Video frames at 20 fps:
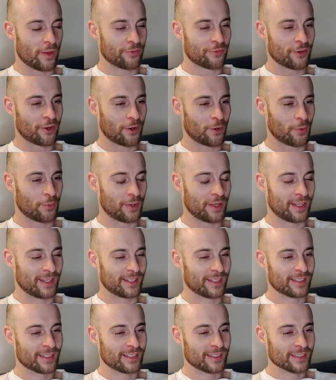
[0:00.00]
month are
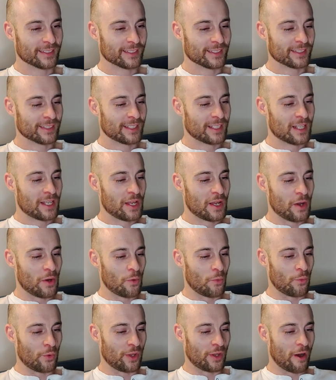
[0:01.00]
we?
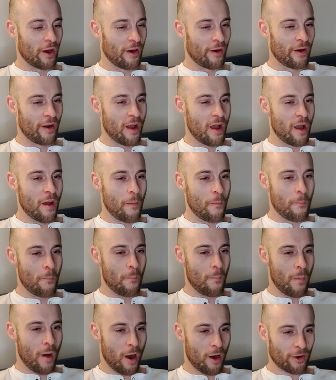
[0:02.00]
We are
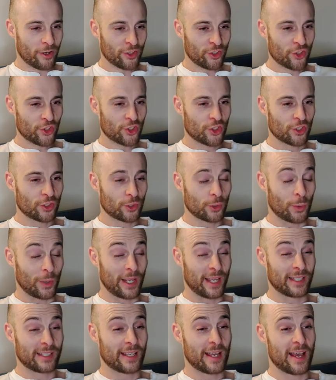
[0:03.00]
March, so
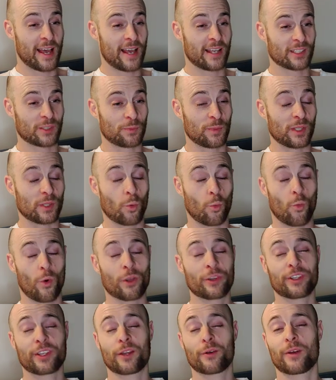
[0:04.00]
it has been
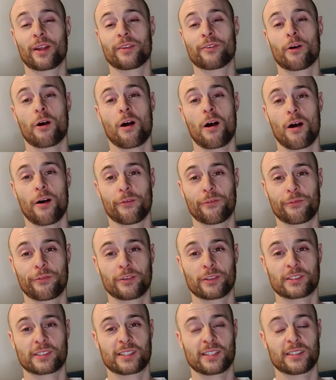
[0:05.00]
1 year and a
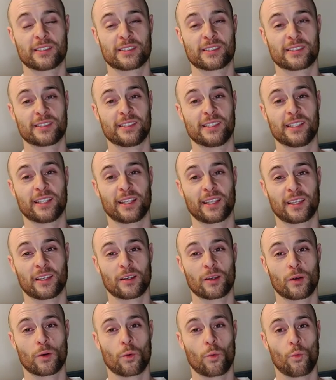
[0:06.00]
half since
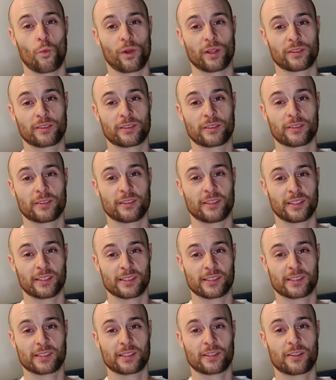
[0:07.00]
dealing with
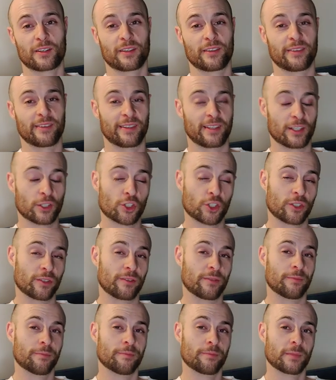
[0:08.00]
this
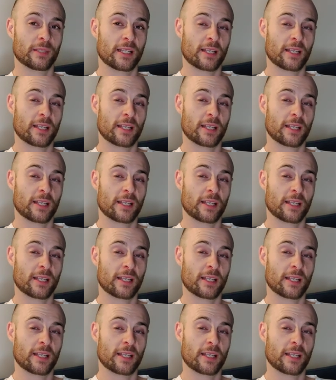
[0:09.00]
condition.